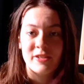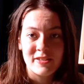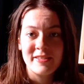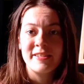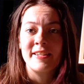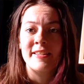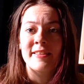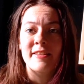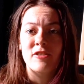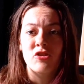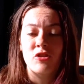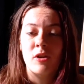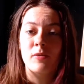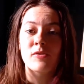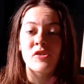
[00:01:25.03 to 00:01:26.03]
to see the
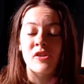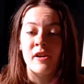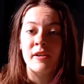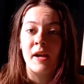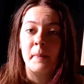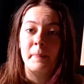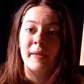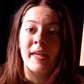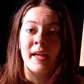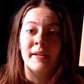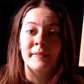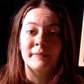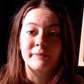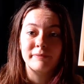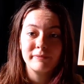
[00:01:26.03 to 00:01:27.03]
show start up
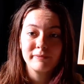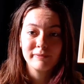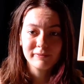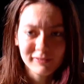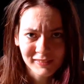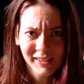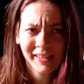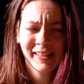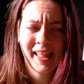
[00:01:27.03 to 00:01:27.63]
again,